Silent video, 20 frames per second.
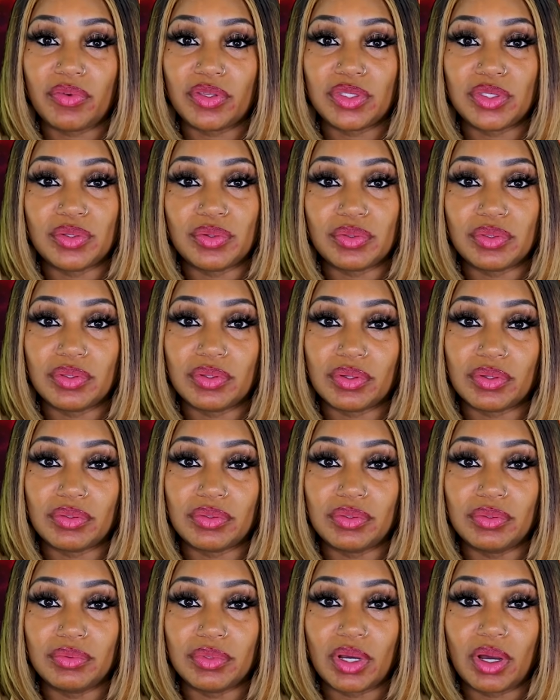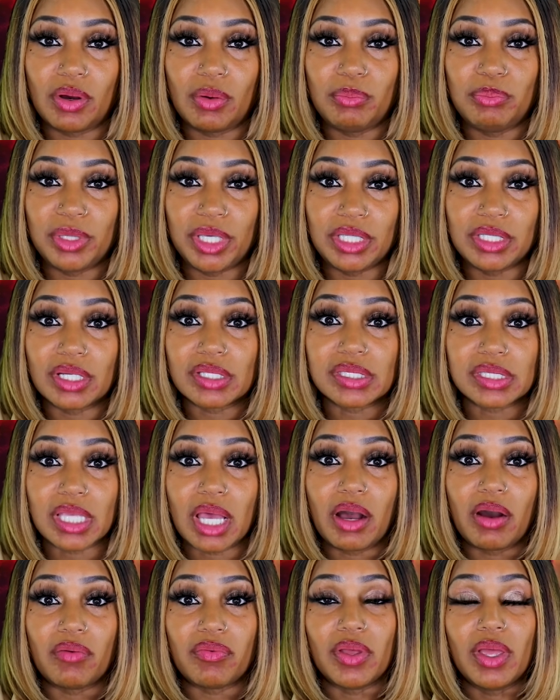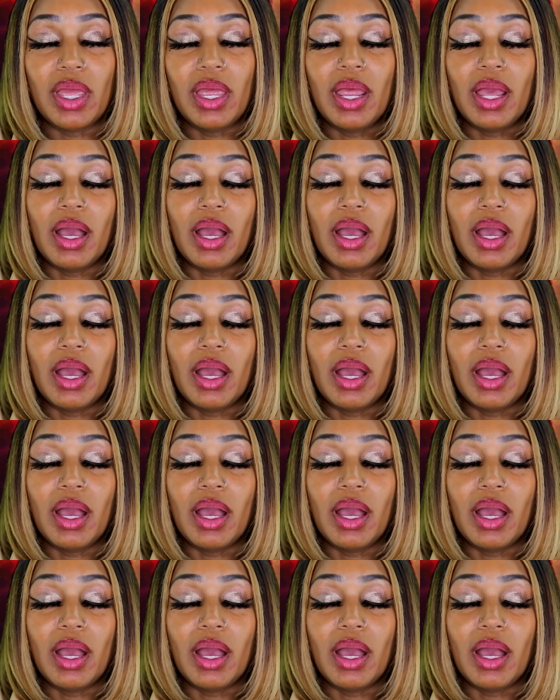and you know, be yourself